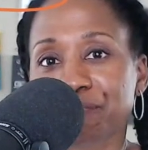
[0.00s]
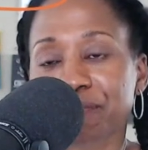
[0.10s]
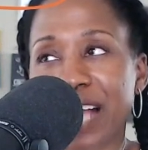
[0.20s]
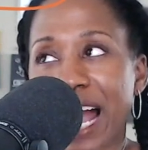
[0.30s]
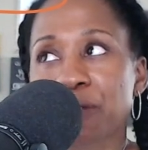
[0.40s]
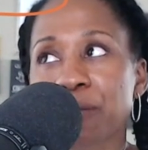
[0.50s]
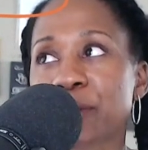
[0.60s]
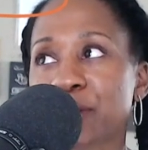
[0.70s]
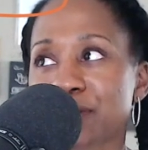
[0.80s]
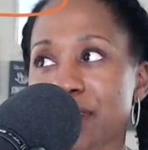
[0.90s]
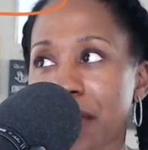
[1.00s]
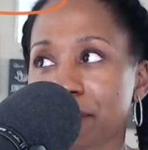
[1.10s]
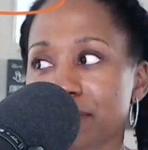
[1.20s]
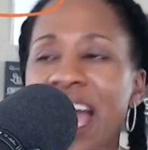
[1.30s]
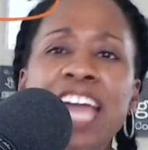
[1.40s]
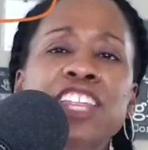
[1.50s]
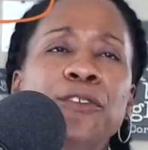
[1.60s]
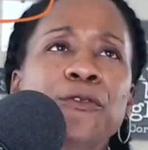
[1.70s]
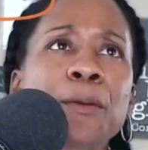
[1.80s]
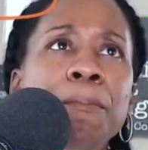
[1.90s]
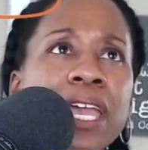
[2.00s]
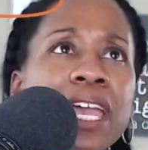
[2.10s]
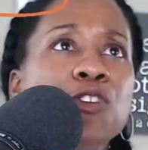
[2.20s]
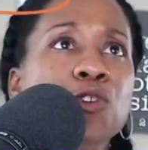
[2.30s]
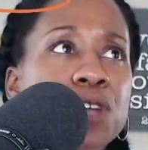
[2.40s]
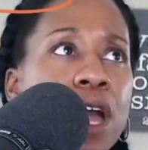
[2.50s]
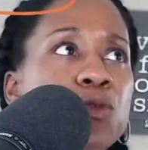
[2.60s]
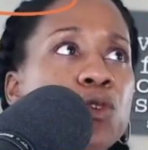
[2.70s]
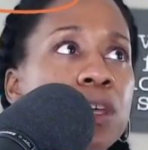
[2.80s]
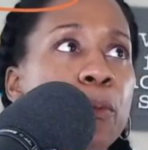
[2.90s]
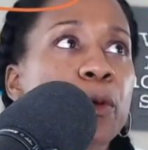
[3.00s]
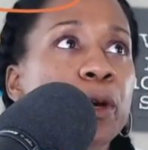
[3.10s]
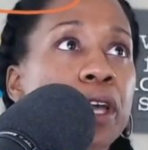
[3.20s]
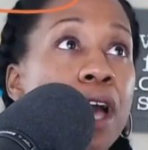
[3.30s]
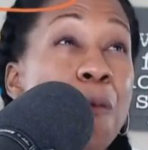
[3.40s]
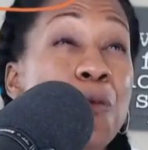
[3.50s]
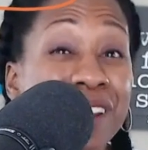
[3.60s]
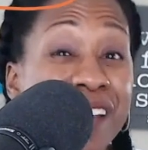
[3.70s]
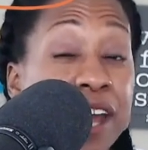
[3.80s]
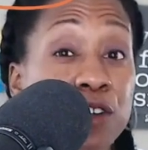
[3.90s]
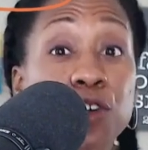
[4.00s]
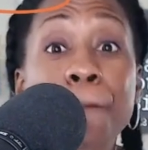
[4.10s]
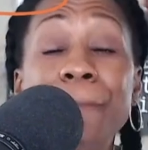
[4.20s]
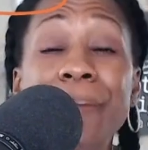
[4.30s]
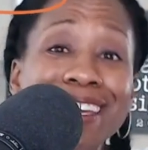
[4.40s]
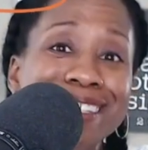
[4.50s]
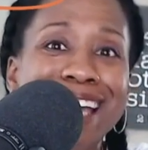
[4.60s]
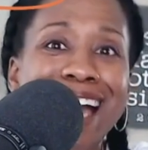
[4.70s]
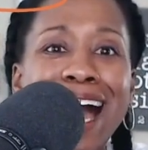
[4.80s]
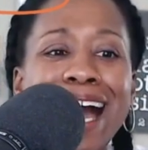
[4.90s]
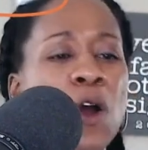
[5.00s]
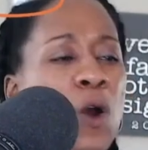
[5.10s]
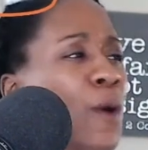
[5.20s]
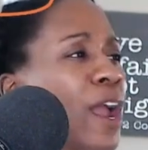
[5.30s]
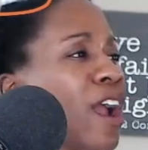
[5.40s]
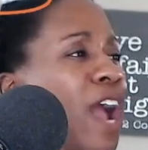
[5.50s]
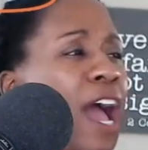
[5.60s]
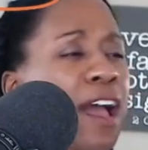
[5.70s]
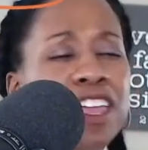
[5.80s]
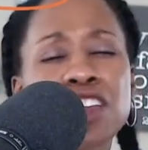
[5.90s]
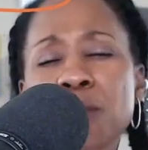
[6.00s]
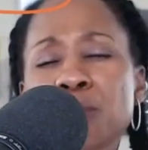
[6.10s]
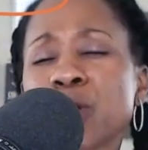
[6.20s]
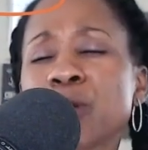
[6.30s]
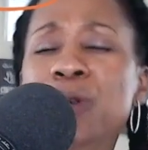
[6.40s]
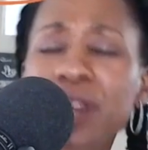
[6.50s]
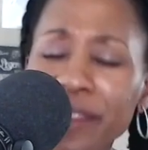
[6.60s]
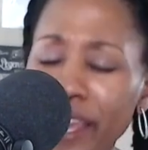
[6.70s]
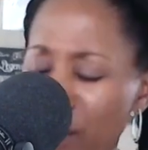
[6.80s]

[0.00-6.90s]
I remember those times. And, you know, for me, those times would typically come when I had an amazing high where, uh, you know, I'm recruiting like a